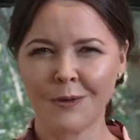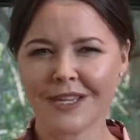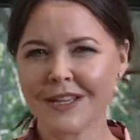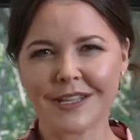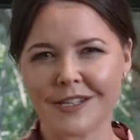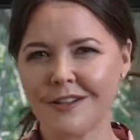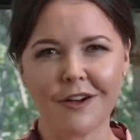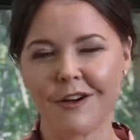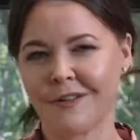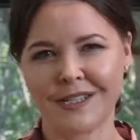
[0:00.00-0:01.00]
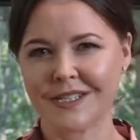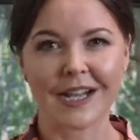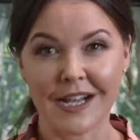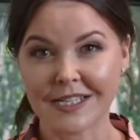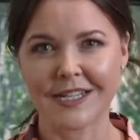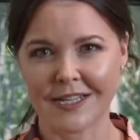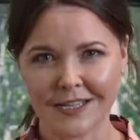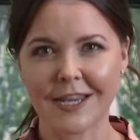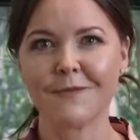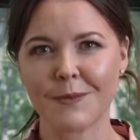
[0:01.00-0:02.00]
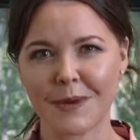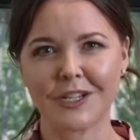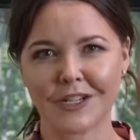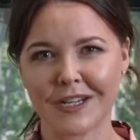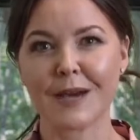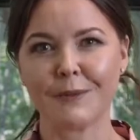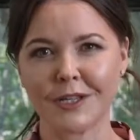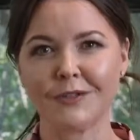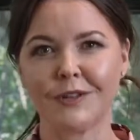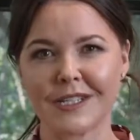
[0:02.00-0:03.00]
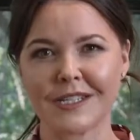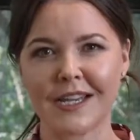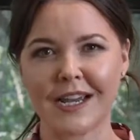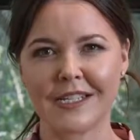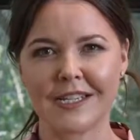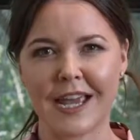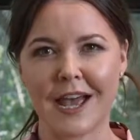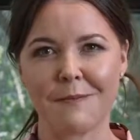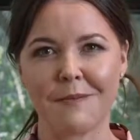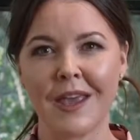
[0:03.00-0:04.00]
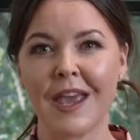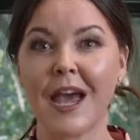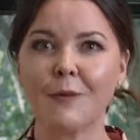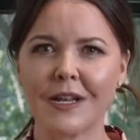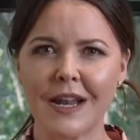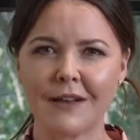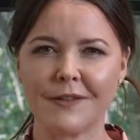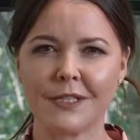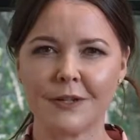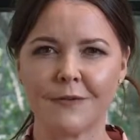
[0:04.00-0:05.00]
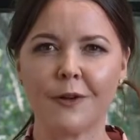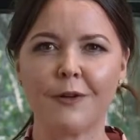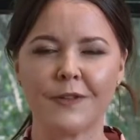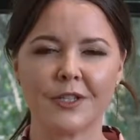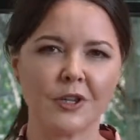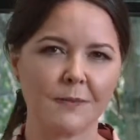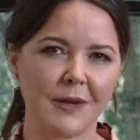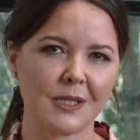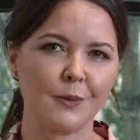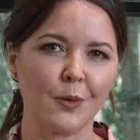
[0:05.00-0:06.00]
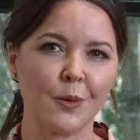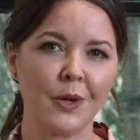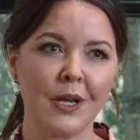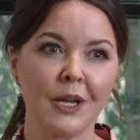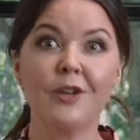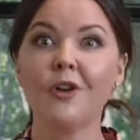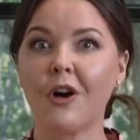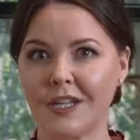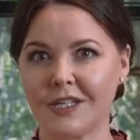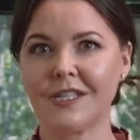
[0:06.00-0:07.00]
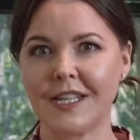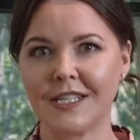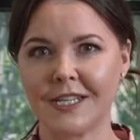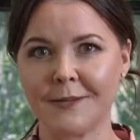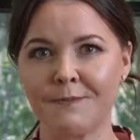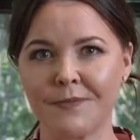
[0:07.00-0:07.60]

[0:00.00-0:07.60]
We think there's a lot of exciting information coming through on the site, and we'd love it to evolve into a much more knowledge center.